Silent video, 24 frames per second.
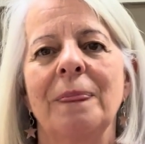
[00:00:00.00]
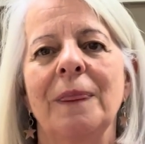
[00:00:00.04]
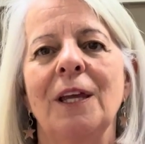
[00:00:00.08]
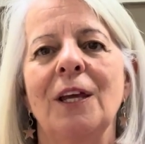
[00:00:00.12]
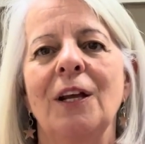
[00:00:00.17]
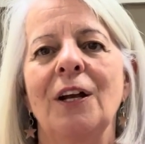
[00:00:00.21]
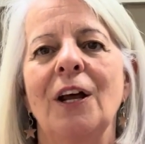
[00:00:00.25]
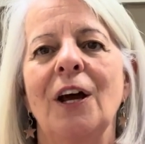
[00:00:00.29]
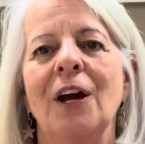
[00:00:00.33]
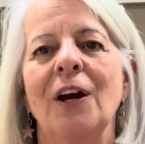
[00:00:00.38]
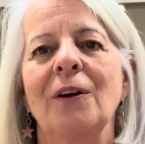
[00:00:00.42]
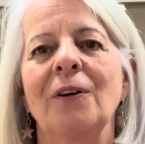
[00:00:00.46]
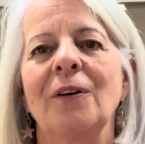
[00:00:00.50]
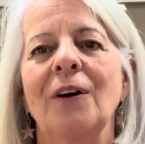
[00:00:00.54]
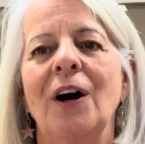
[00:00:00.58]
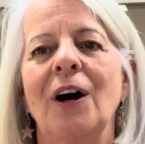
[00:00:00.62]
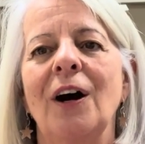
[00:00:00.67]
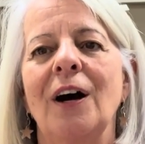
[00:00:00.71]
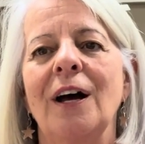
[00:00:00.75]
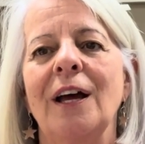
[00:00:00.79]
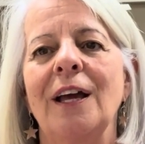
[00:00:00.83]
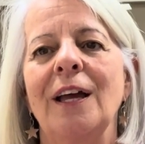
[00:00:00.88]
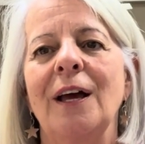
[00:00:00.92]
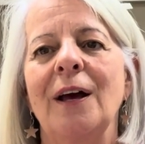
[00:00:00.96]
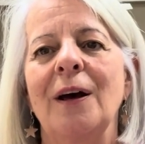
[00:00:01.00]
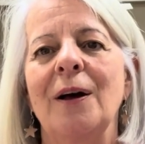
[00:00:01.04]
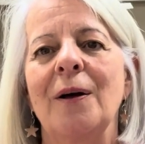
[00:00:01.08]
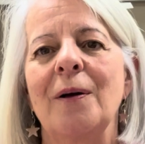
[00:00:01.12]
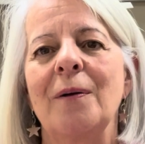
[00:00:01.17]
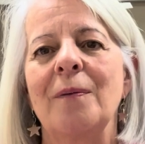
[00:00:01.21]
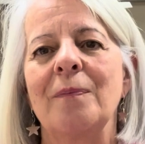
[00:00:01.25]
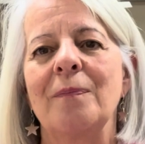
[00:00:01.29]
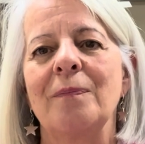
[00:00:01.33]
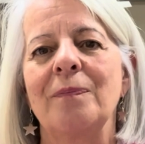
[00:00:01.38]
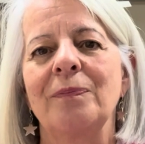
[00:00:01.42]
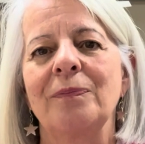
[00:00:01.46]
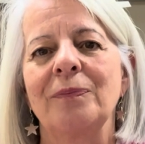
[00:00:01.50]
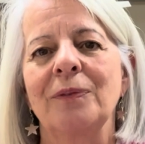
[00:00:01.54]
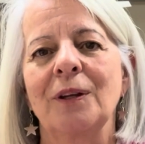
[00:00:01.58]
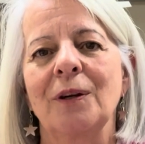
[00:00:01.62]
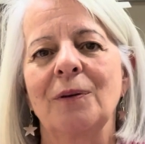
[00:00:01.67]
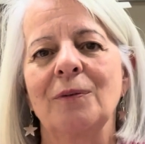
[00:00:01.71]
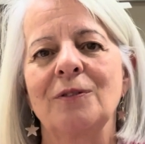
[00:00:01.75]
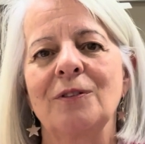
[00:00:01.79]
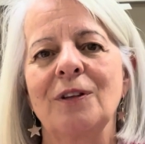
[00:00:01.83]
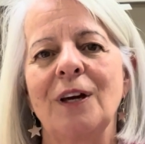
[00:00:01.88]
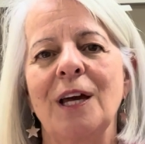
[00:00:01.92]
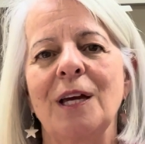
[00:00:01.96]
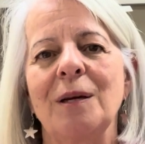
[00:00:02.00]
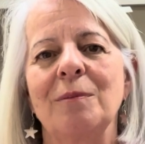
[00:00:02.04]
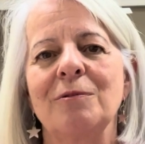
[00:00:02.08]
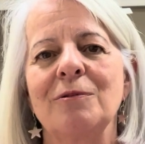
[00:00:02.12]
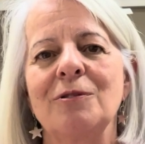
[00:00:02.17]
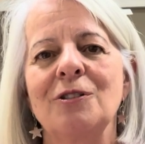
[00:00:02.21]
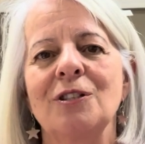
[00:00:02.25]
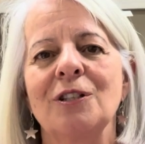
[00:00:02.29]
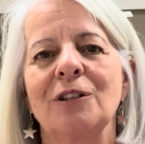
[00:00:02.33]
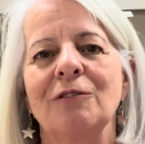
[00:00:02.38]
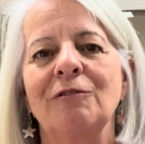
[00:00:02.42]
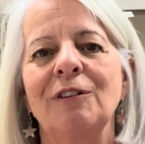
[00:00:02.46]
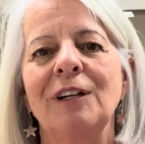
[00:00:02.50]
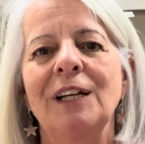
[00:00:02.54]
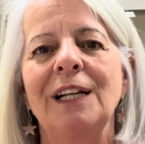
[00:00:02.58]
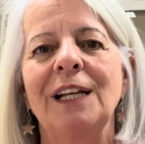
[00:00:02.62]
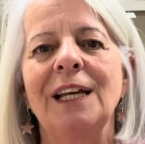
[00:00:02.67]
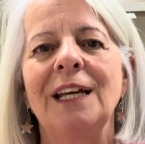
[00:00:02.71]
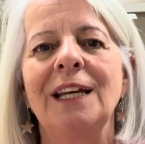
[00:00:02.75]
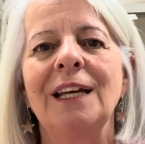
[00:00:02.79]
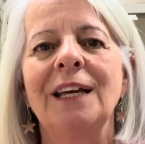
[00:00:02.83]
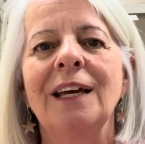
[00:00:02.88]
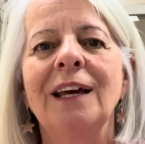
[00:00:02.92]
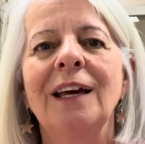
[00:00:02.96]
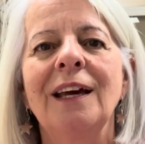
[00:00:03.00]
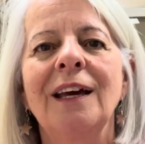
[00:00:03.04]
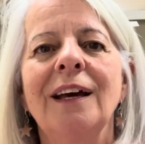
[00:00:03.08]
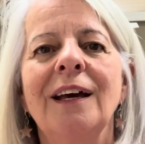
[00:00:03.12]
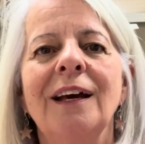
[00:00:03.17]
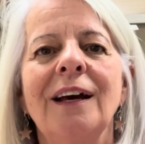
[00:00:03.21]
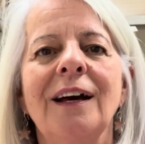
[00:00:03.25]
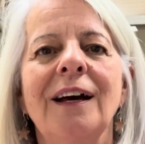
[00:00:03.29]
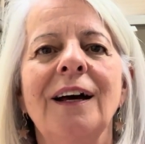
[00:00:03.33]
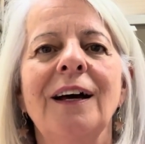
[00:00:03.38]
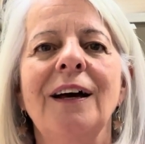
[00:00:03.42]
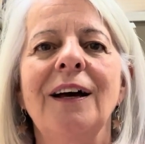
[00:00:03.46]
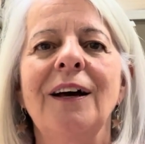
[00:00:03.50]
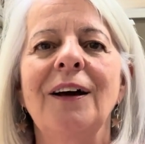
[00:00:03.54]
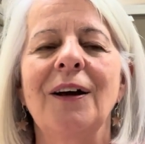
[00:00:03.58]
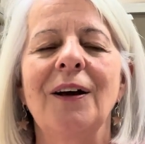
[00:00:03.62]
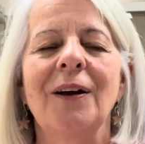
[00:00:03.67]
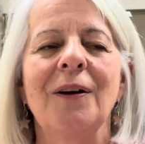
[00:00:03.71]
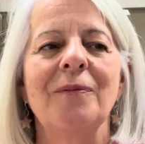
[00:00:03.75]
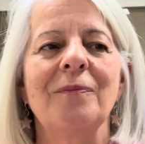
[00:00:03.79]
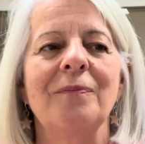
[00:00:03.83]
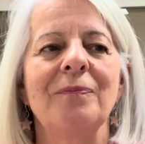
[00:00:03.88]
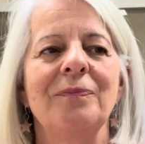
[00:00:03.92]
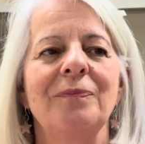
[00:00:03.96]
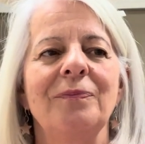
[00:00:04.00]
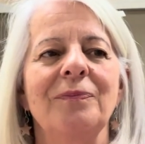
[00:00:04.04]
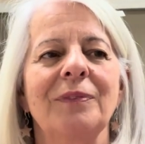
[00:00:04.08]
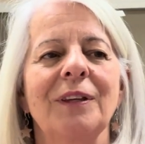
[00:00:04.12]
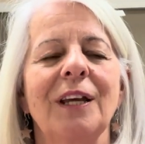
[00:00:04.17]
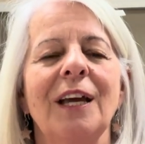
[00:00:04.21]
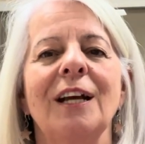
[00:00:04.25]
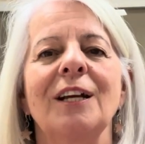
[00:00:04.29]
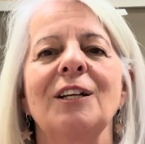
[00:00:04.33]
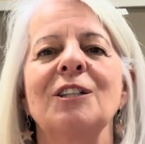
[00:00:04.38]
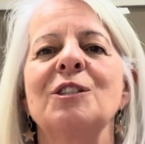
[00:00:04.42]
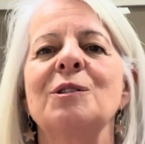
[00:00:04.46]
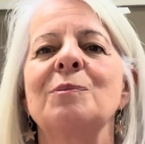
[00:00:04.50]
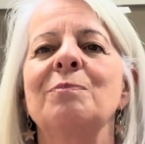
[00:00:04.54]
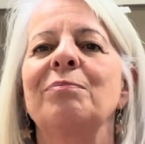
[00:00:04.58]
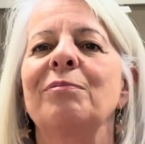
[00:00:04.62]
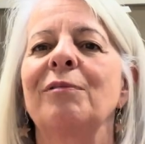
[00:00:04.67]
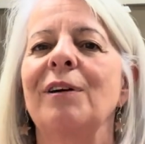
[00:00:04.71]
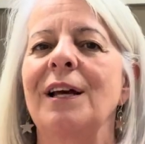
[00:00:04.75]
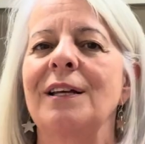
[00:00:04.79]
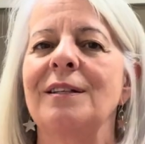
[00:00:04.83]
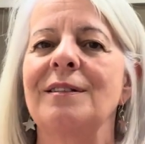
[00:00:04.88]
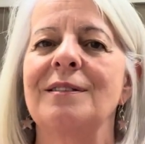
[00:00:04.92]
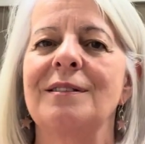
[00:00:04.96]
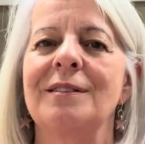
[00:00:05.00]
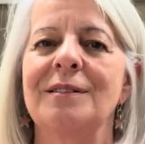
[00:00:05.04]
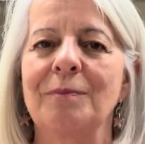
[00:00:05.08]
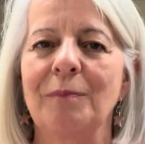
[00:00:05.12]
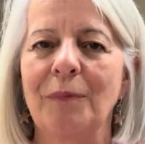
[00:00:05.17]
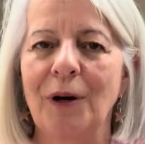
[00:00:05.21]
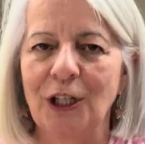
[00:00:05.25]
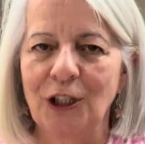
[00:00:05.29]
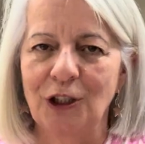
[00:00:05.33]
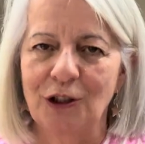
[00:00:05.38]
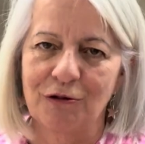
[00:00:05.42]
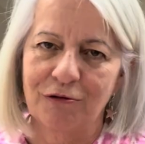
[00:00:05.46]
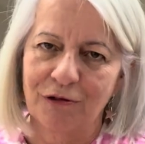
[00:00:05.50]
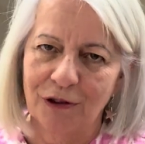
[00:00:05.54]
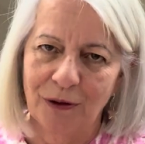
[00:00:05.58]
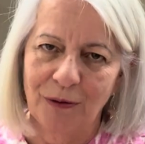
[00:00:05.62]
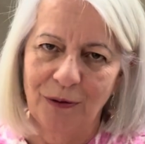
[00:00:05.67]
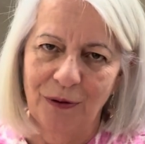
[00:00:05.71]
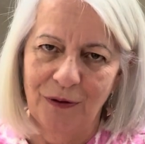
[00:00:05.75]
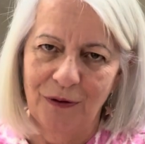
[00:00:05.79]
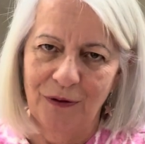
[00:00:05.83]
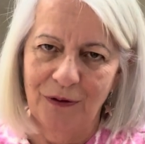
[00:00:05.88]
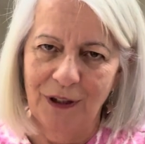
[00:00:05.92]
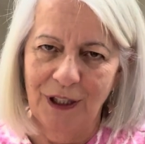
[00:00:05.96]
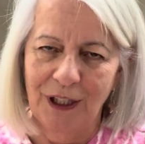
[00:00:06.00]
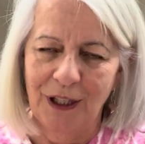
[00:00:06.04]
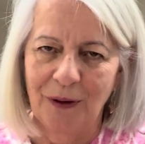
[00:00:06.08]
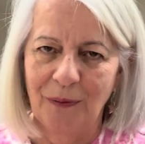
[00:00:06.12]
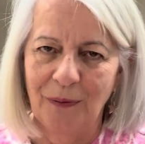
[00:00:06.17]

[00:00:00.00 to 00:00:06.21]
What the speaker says: I was able to really express my truth in a